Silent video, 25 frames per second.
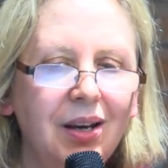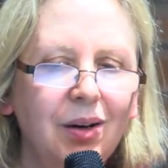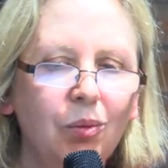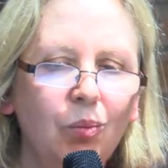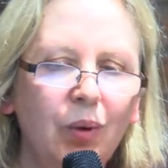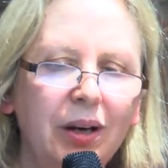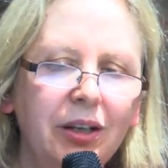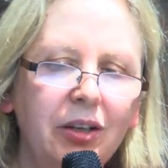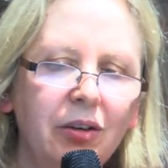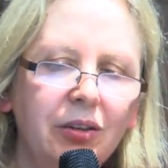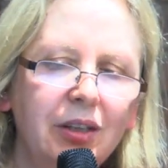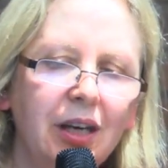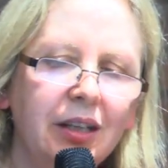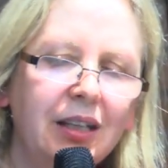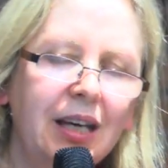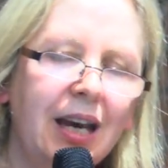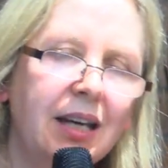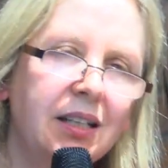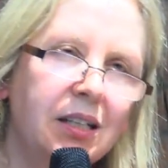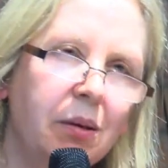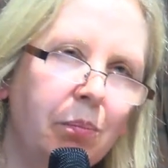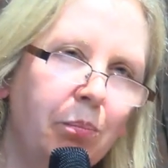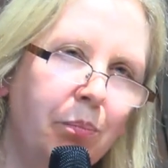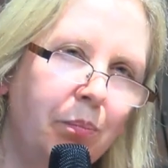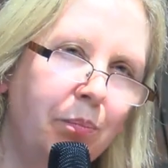where you could
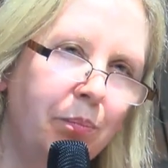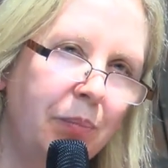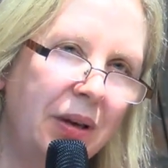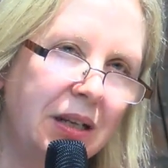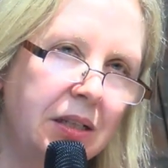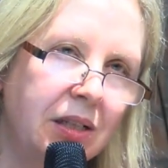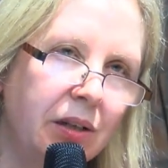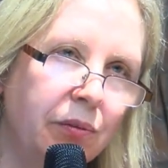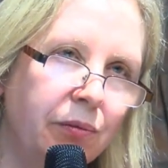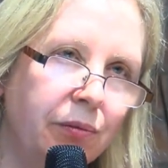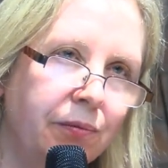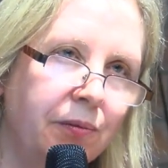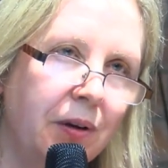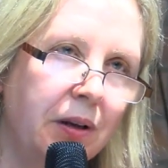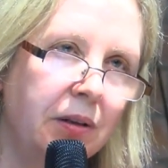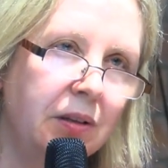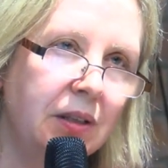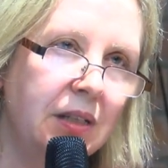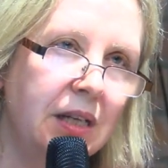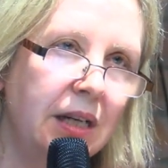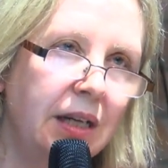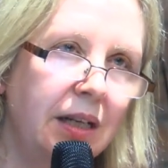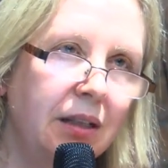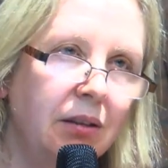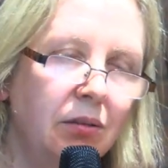get a bit of
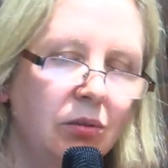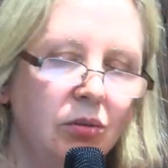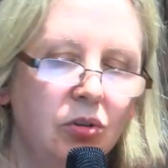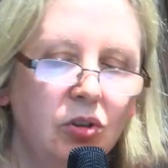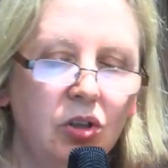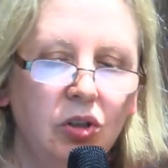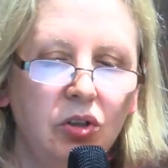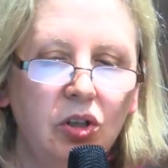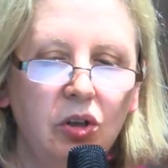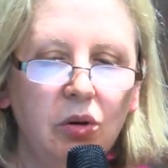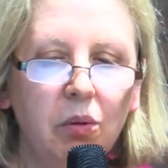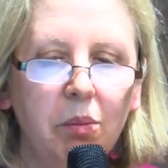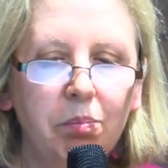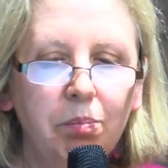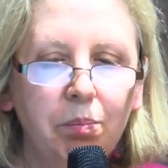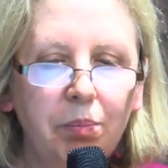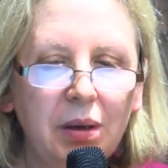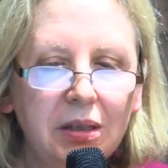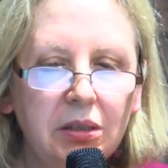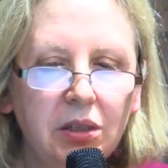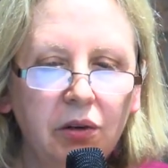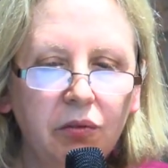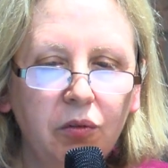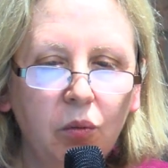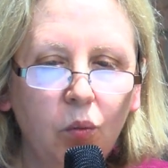funding to do a
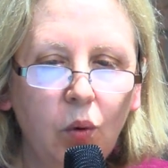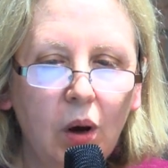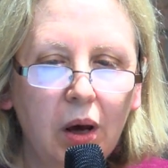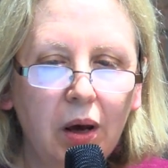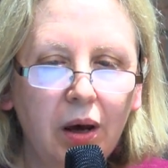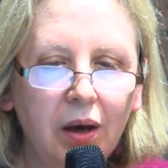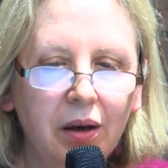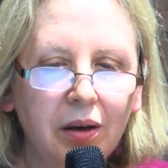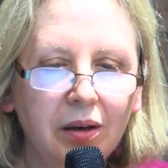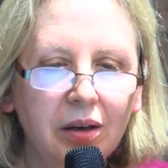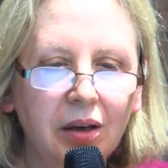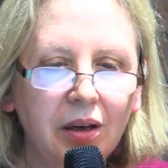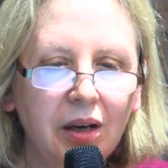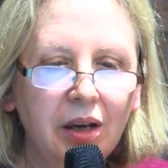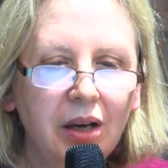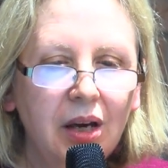bit of work,